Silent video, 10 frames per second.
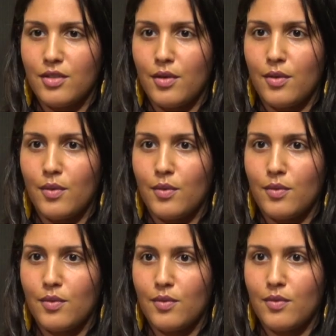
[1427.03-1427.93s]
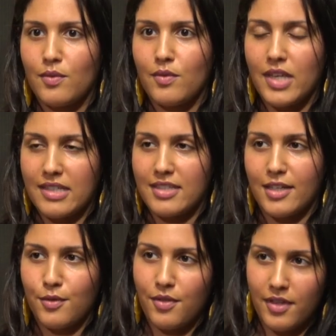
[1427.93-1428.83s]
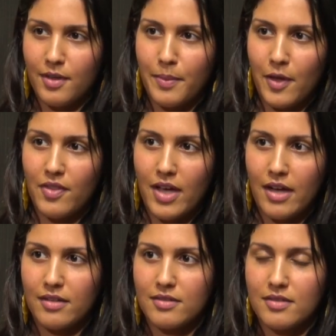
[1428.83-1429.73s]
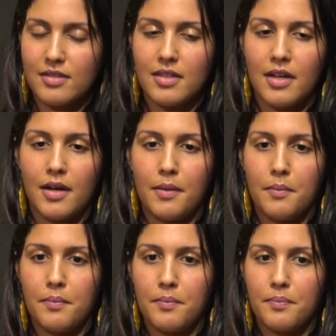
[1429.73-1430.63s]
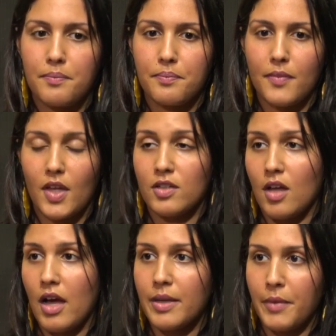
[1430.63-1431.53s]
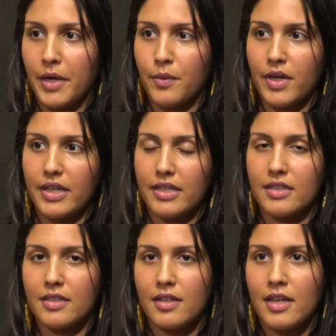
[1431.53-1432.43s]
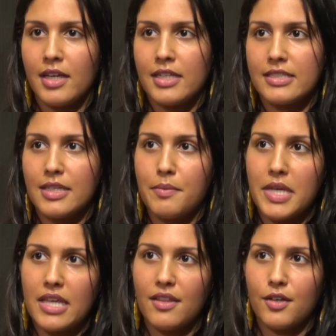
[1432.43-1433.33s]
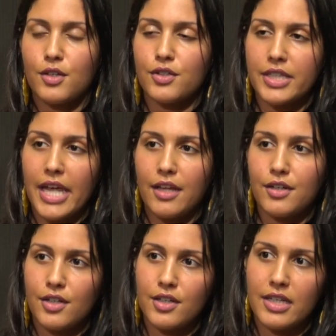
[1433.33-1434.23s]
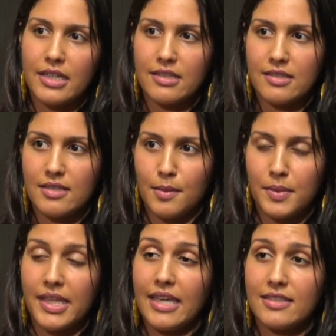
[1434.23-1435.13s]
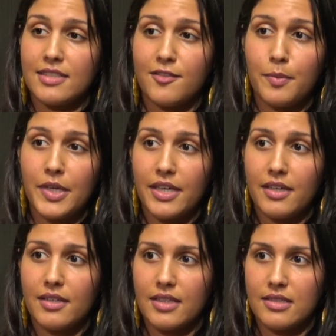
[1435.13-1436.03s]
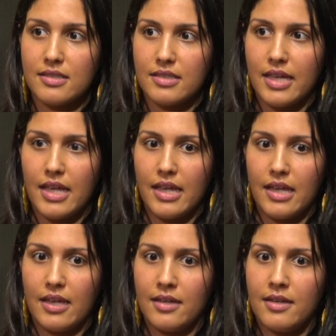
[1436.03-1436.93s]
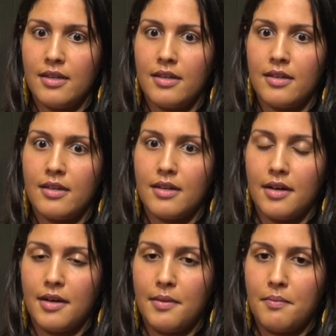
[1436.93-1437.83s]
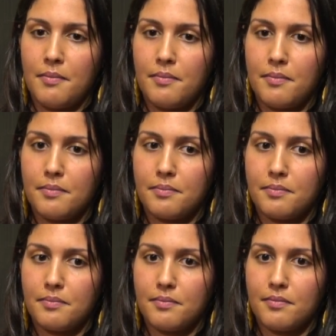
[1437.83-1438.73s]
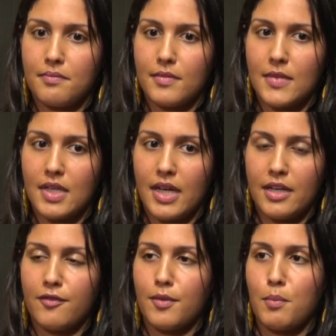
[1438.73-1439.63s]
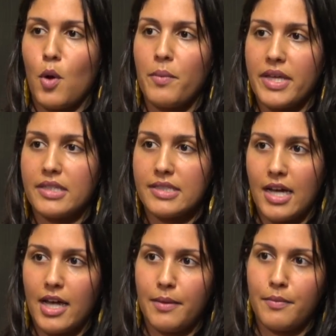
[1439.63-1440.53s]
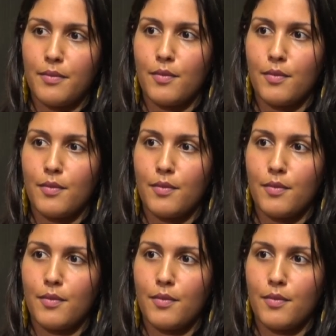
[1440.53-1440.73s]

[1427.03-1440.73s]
So, yes, I do think about that um, a lot in my work. And to me, the creator is a place of being, is a um, kind of a moment in time